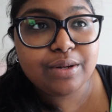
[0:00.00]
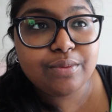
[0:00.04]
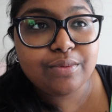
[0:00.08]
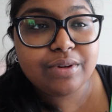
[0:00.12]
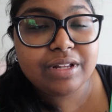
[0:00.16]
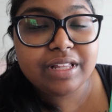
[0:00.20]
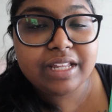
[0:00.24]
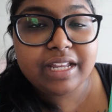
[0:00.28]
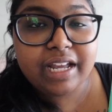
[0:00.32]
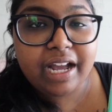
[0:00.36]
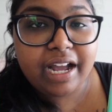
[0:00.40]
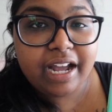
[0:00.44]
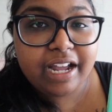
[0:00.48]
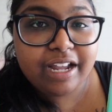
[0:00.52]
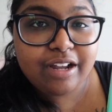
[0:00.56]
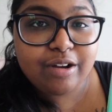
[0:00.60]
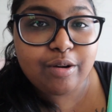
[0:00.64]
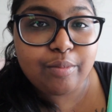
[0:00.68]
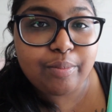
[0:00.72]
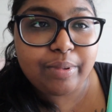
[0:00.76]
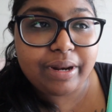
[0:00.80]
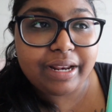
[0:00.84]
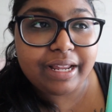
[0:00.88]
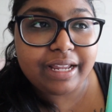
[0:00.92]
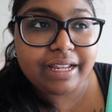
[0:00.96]
really
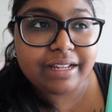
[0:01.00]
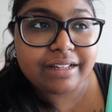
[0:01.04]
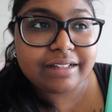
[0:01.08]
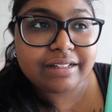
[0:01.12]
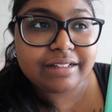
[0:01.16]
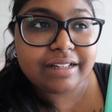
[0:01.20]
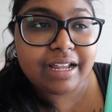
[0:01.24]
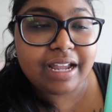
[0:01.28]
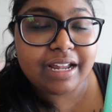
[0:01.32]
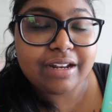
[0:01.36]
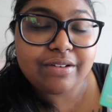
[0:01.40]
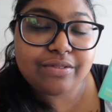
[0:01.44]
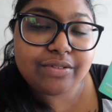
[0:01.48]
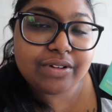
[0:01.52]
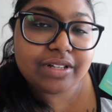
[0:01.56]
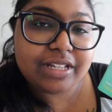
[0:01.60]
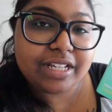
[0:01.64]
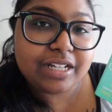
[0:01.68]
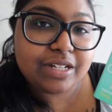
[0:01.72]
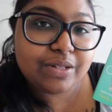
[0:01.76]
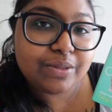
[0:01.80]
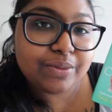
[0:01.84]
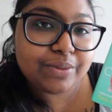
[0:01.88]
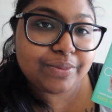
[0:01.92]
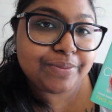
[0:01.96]
eye-opening and
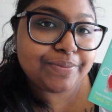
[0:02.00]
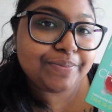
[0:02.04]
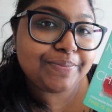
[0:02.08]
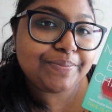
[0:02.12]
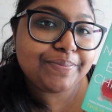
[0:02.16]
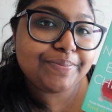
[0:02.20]
really cool.